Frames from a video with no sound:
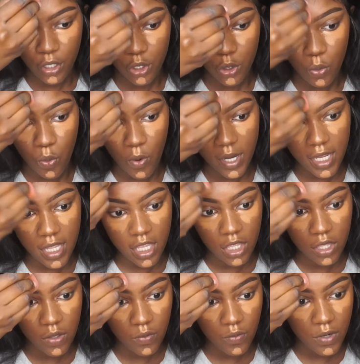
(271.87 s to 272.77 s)

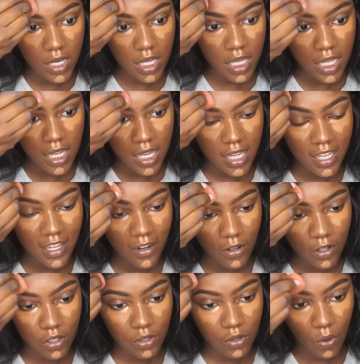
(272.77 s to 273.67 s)
23
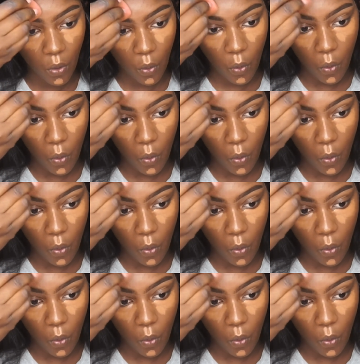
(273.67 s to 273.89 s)
years